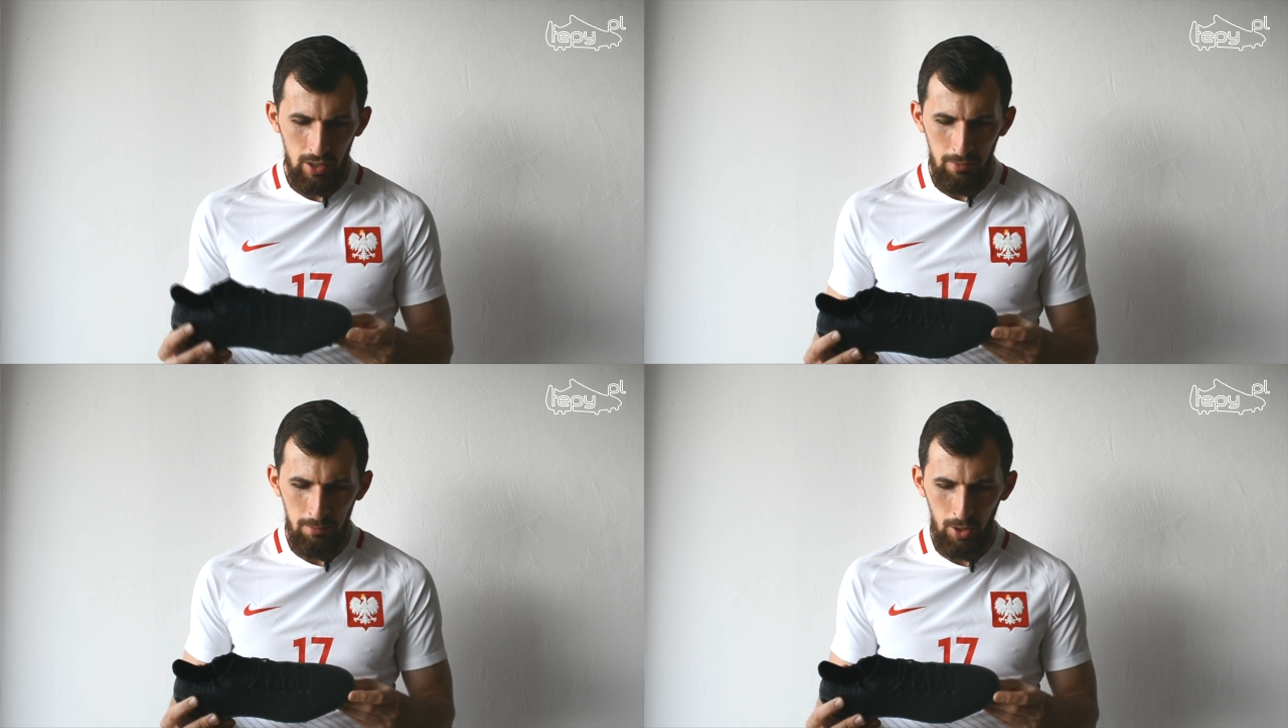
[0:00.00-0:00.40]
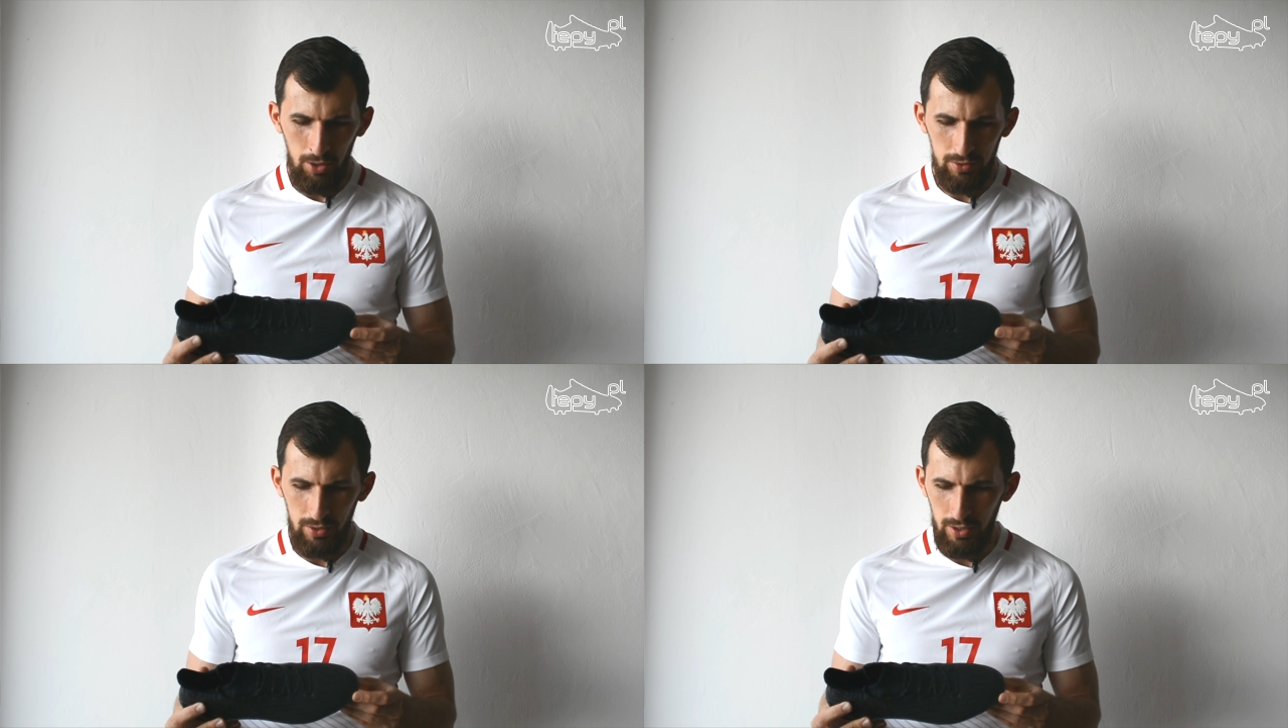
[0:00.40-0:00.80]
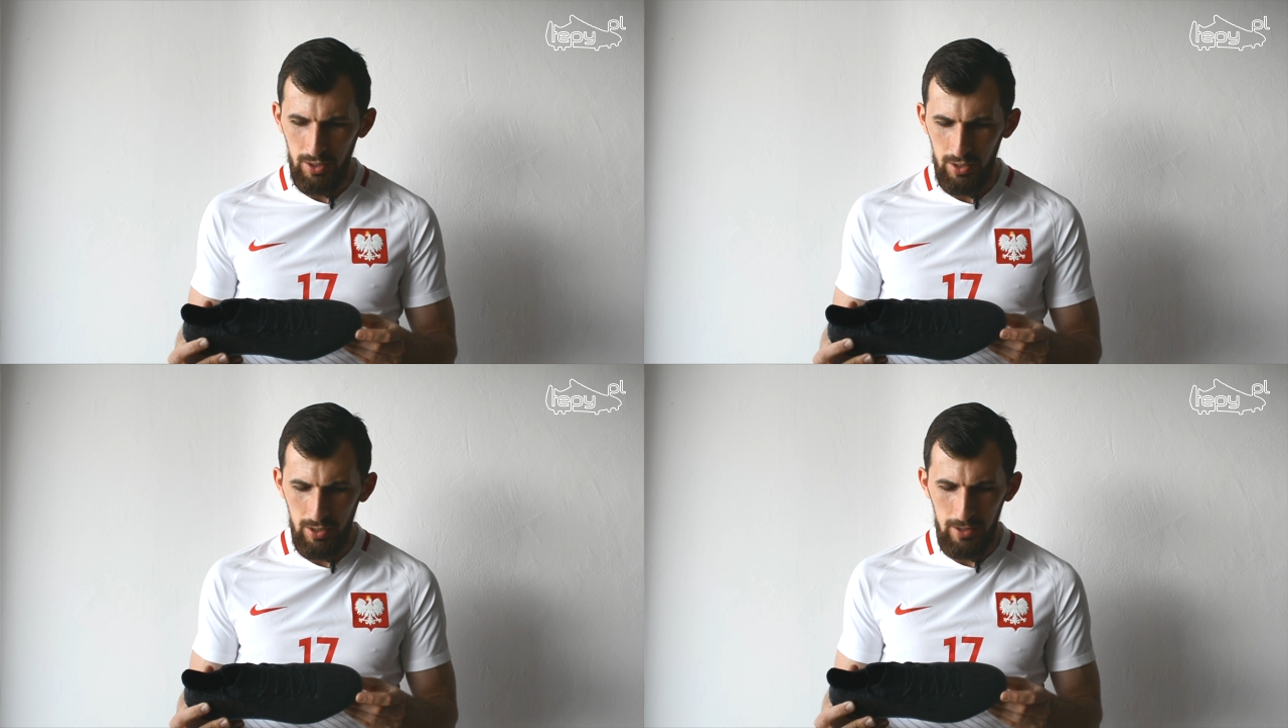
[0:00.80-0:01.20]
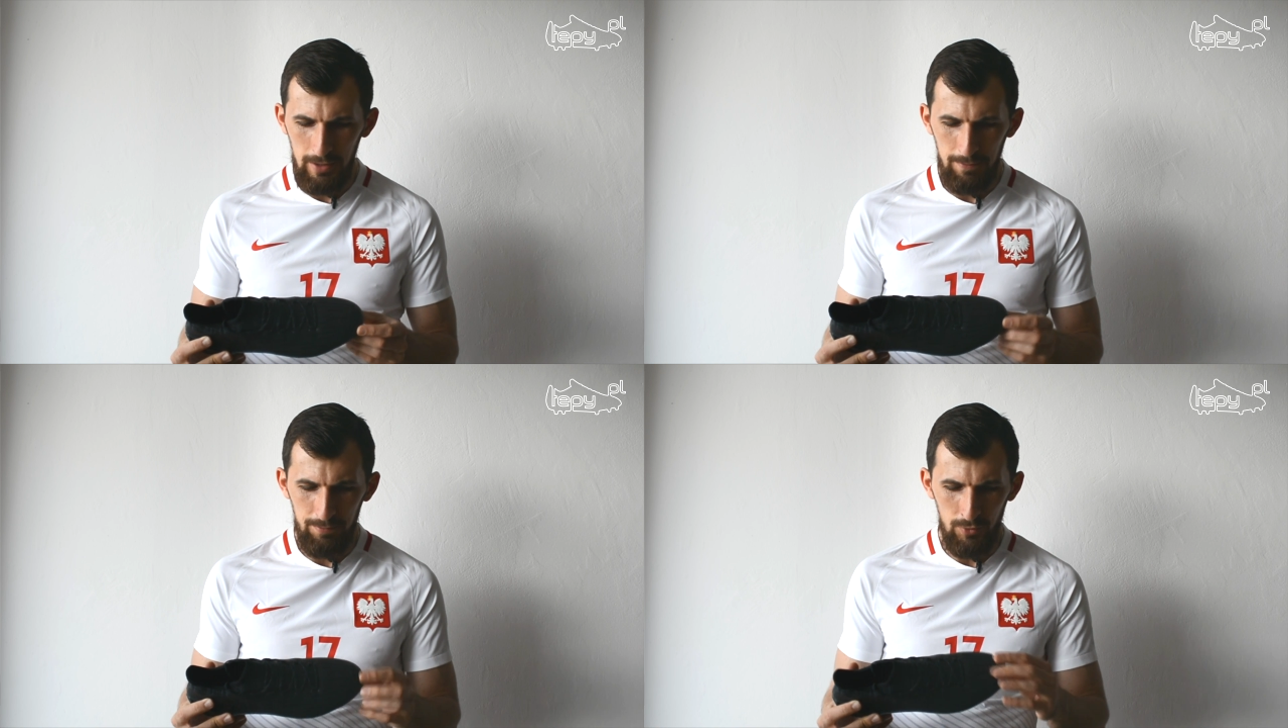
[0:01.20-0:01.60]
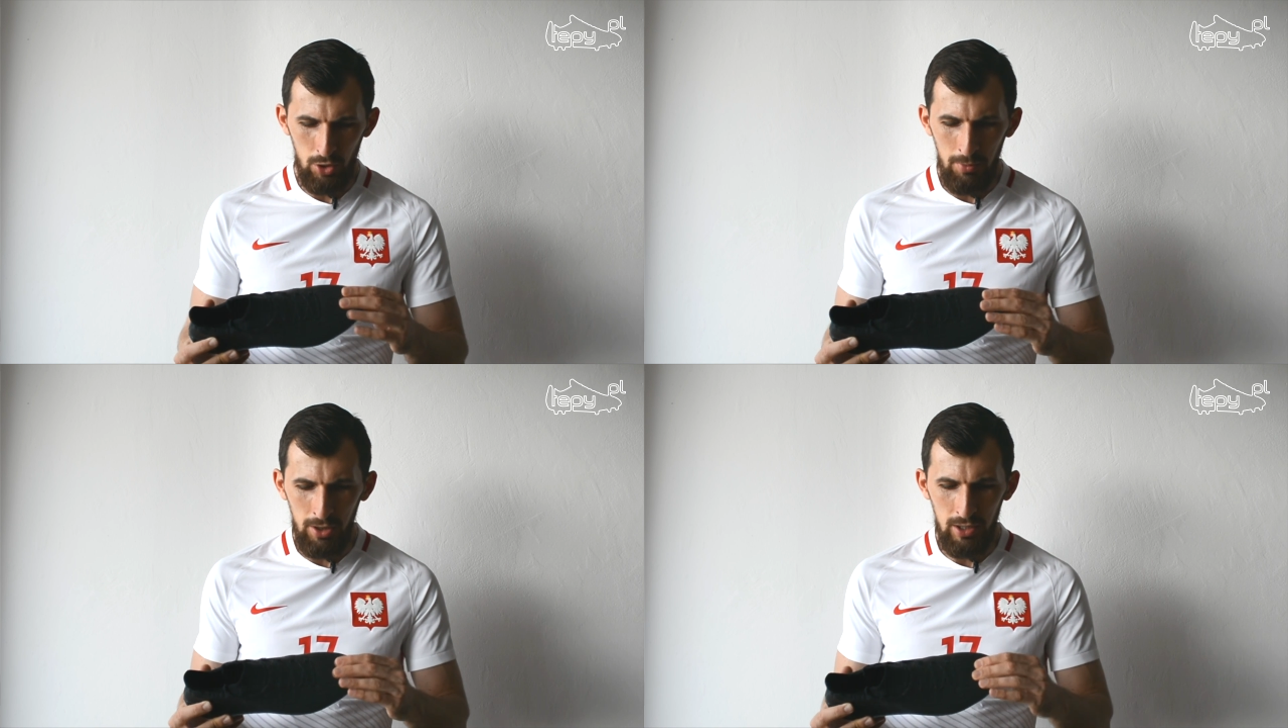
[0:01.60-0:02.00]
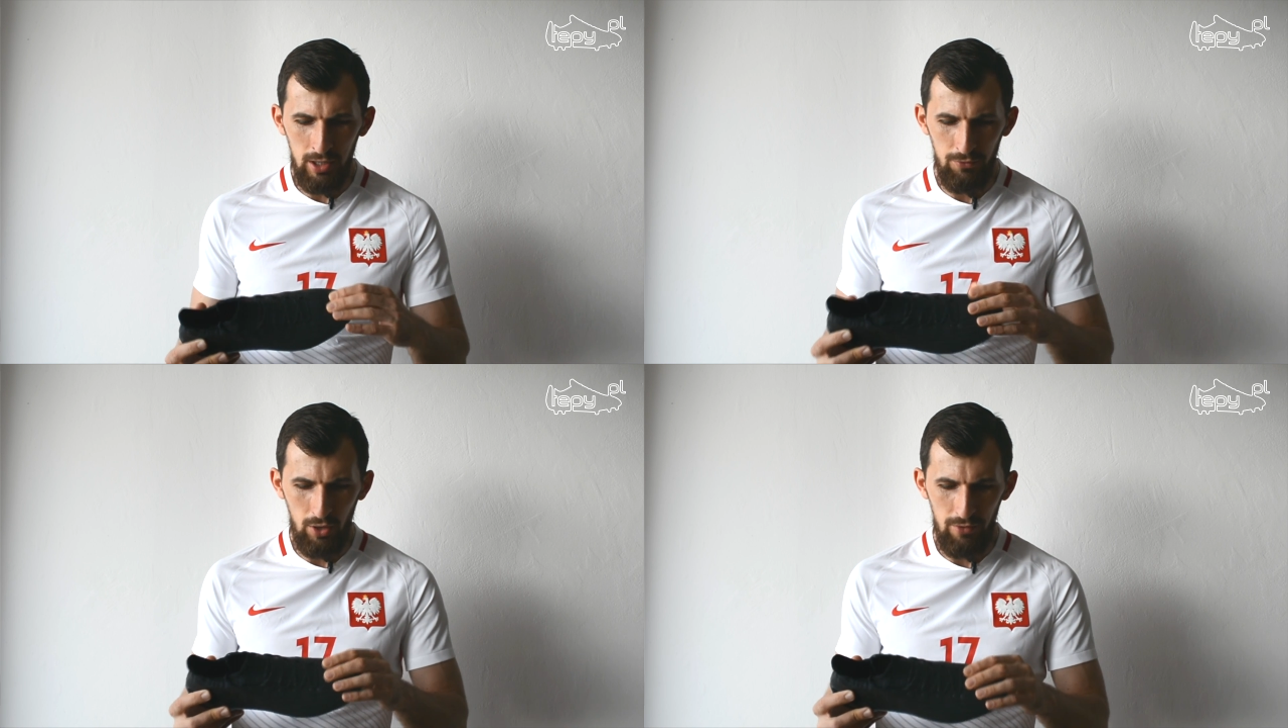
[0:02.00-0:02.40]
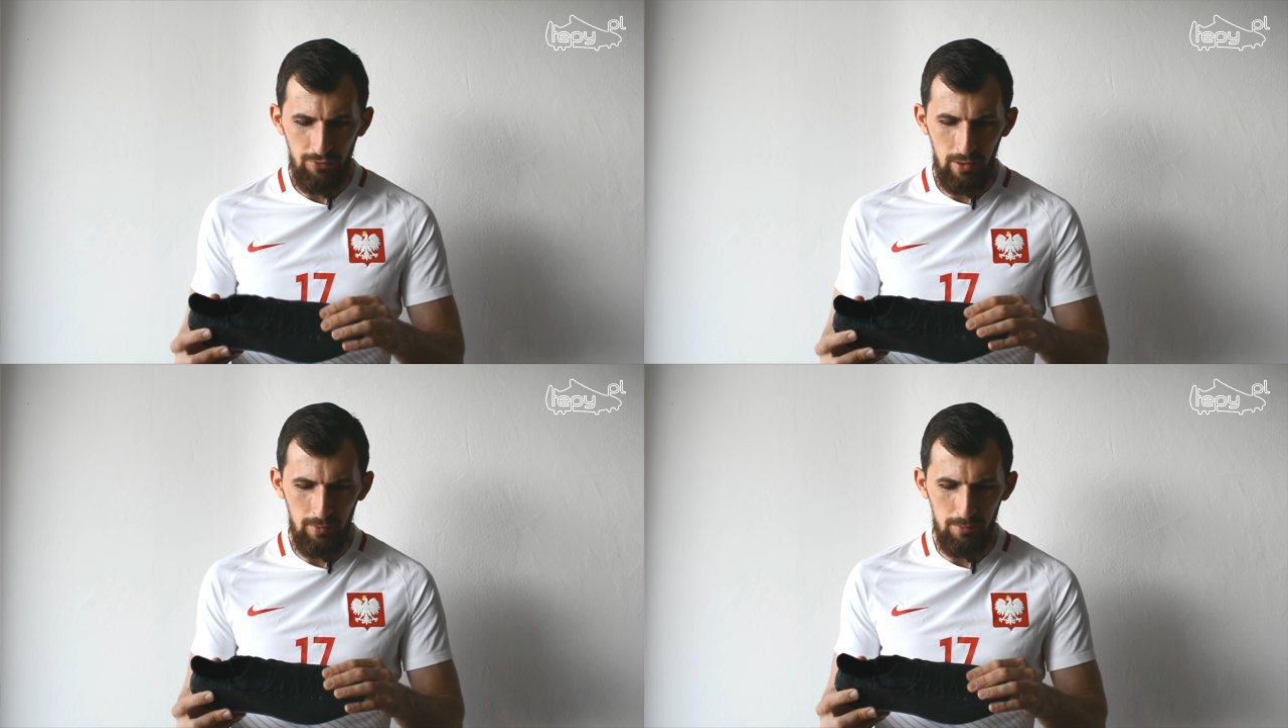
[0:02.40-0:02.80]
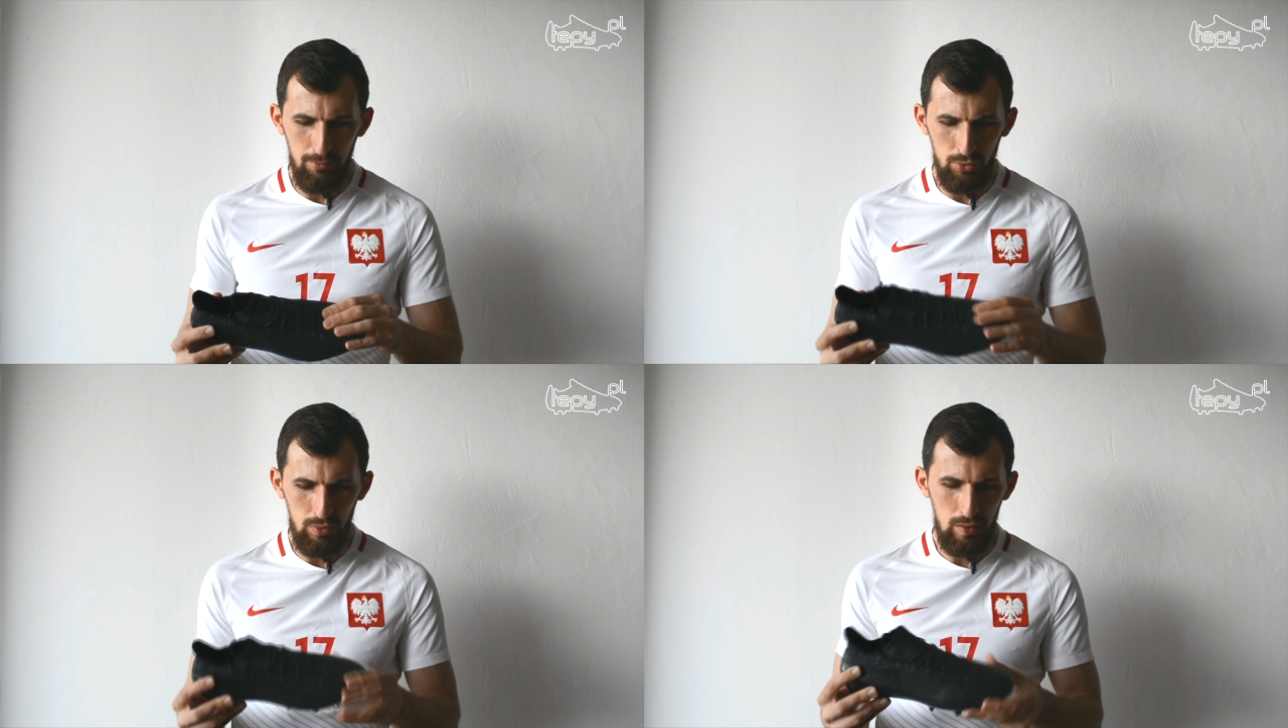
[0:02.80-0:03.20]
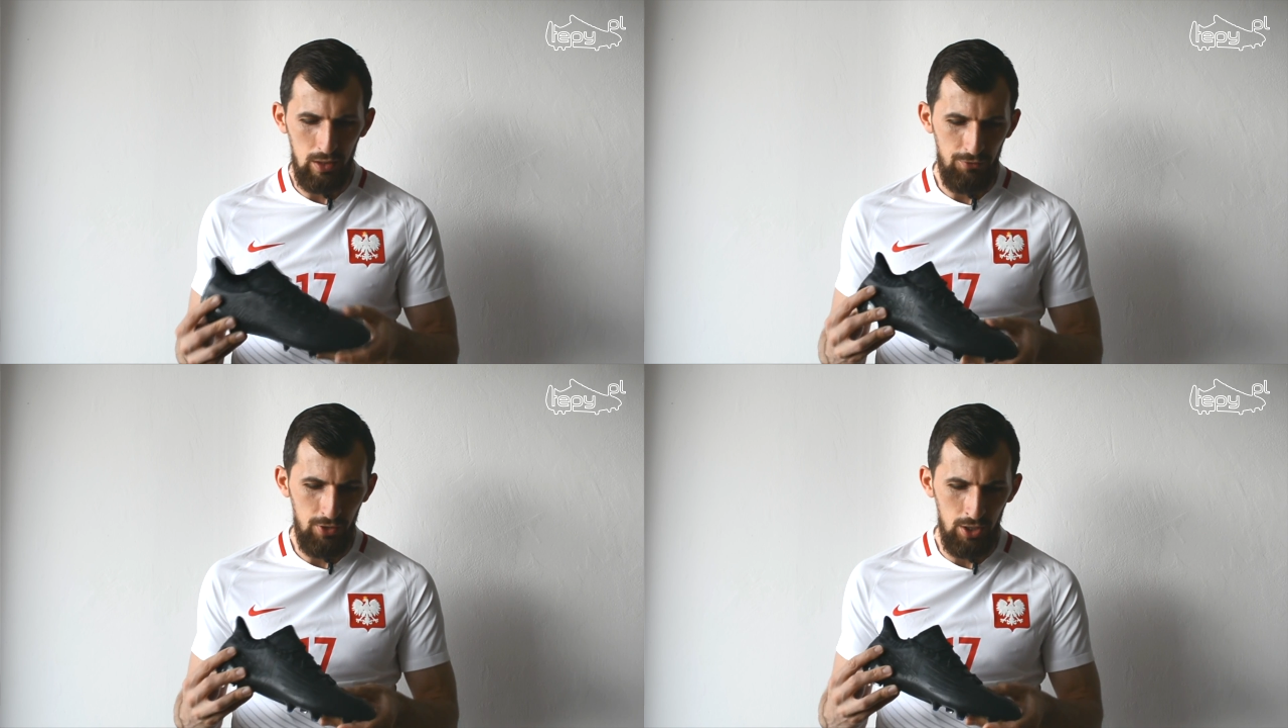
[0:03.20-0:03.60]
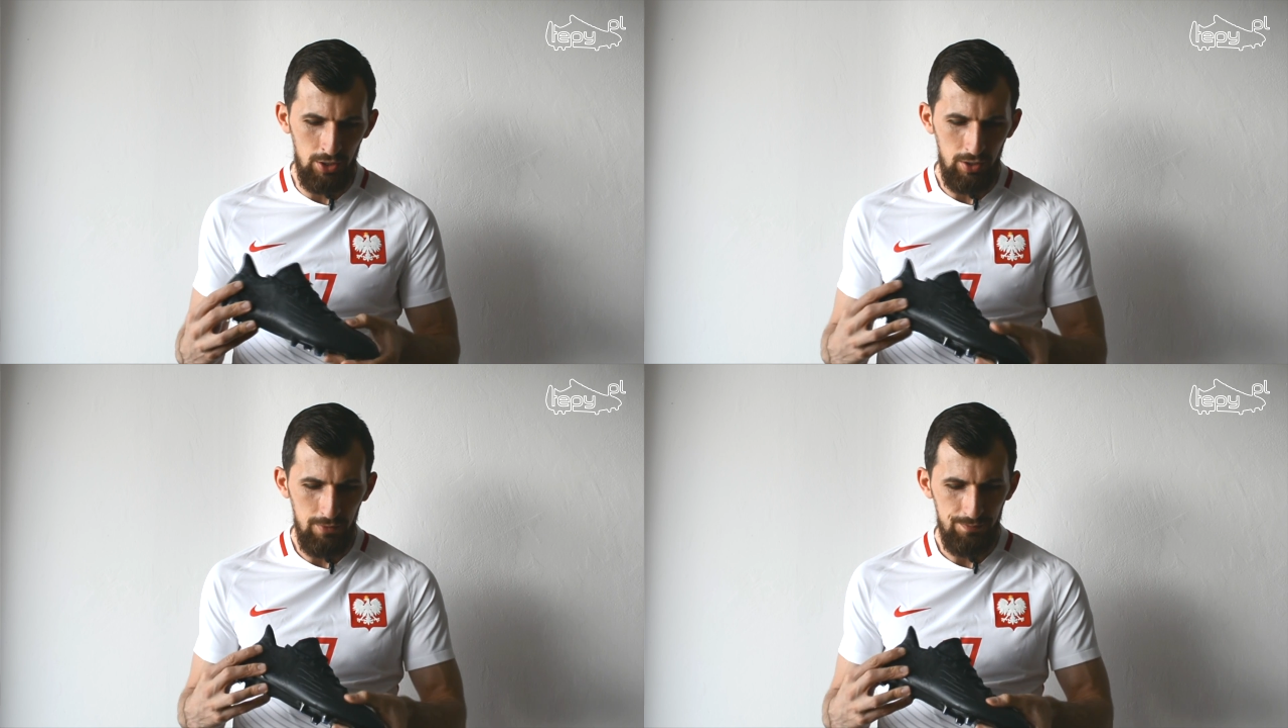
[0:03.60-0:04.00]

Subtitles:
But normally if you have a boot stiff here,